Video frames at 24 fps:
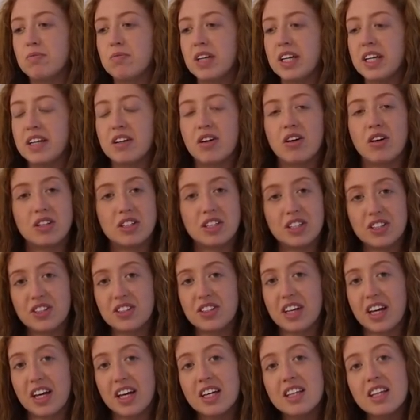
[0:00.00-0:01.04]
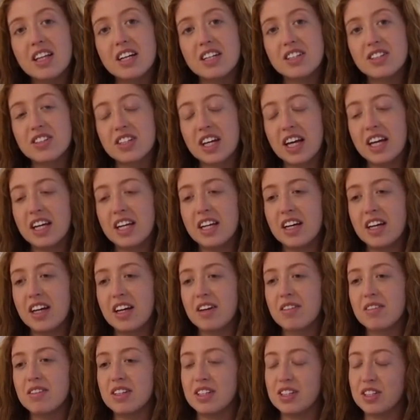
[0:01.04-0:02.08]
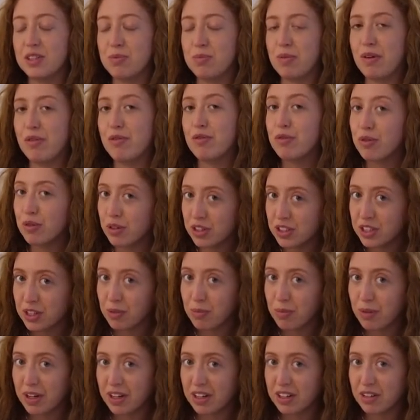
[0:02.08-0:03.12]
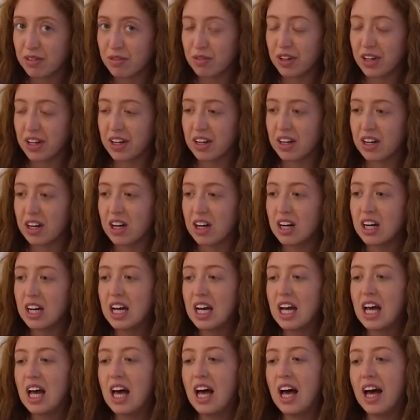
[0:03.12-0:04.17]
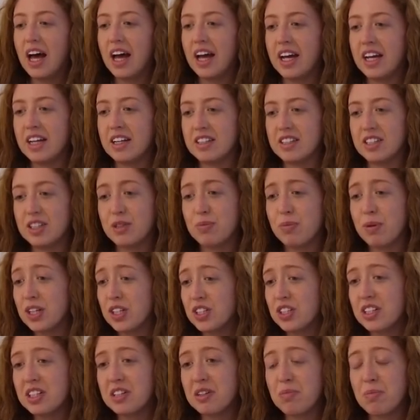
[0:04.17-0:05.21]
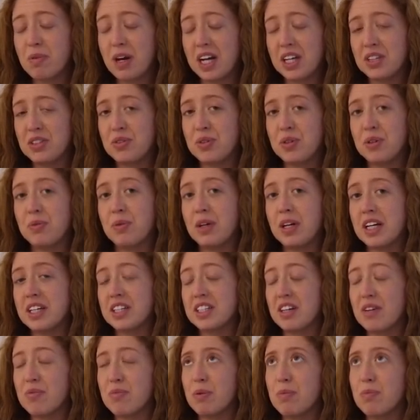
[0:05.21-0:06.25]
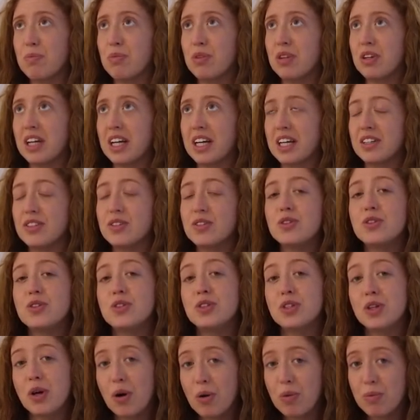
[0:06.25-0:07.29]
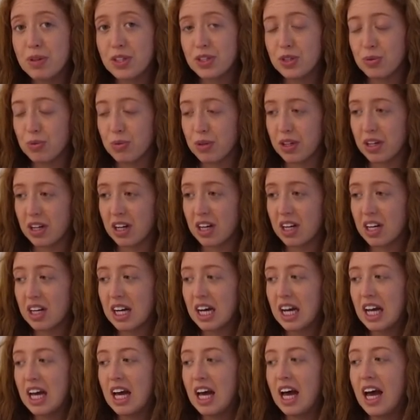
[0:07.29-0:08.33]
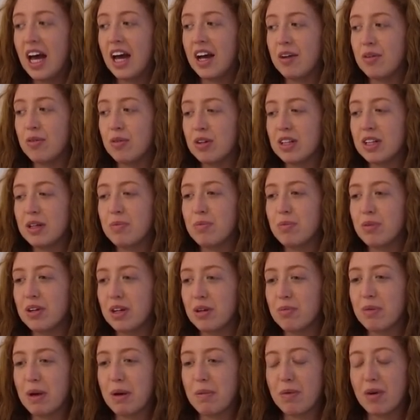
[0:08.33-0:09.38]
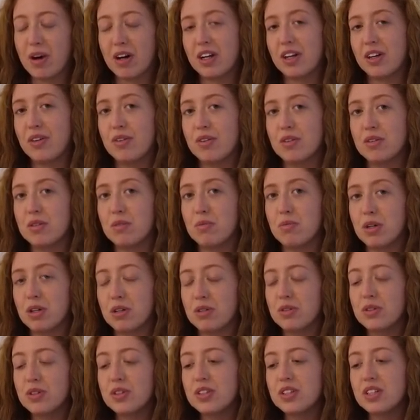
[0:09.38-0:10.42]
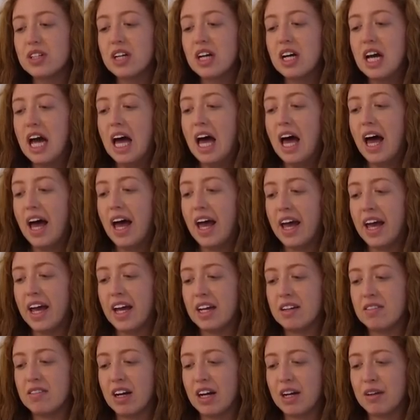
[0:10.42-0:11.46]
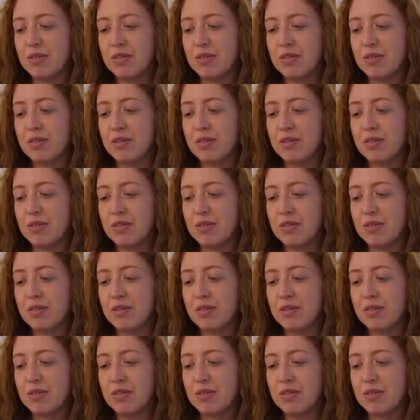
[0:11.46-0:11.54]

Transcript: in artistic inline skating. This is my first competitive year, and especially the past few weeks I've been putting in so much work and really putting my body through the most. And